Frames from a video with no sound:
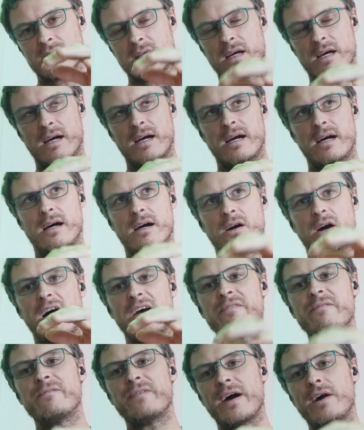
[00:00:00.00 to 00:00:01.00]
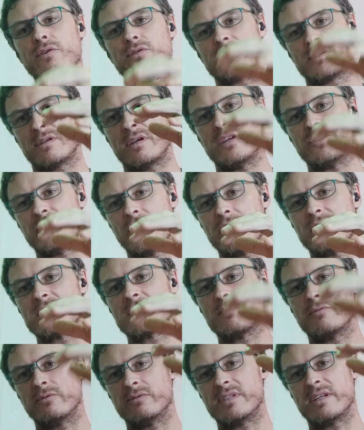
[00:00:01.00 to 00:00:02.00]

I felt a noticeable